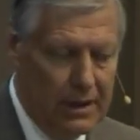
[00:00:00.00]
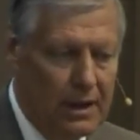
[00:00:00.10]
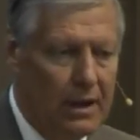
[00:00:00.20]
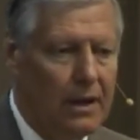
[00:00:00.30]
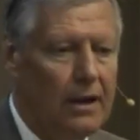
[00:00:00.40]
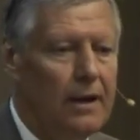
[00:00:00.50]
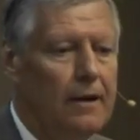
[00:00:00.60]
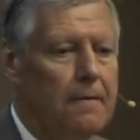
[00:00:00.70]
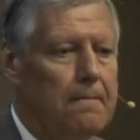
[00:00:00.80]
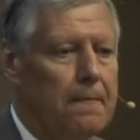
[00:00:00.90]

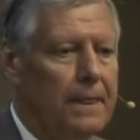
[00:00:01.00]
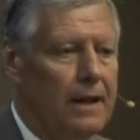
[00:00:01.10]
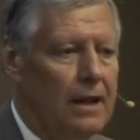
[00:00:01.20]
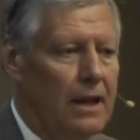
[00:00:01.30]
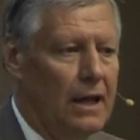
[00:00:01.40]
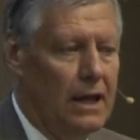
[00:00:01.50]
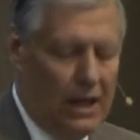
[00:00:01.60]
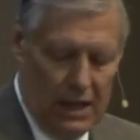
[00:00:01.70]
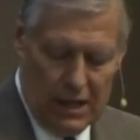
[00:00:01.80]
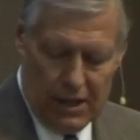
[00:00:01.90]
Nobody speaks.